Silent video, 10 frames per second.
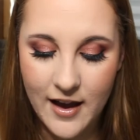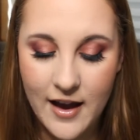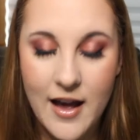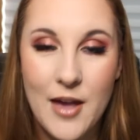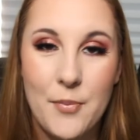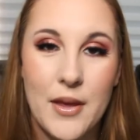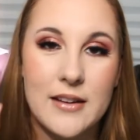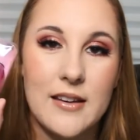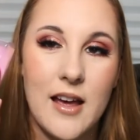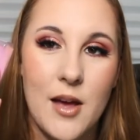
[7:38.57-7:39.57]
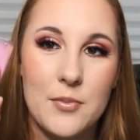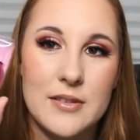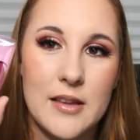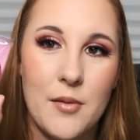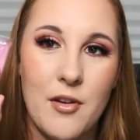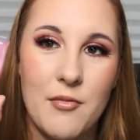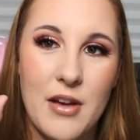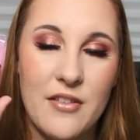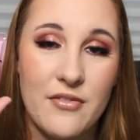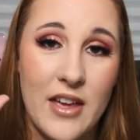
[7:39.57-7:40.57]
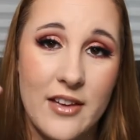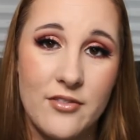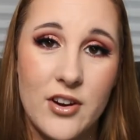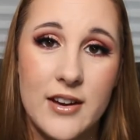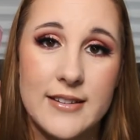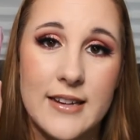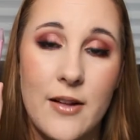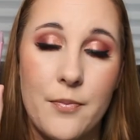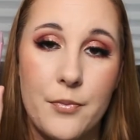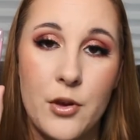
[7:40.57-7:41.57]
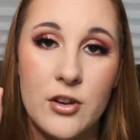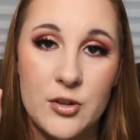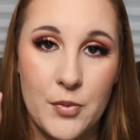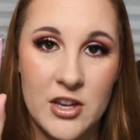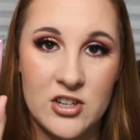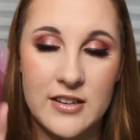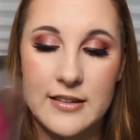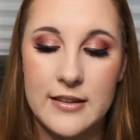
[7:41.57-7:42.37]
I picked up some of my favorite beauty sponges.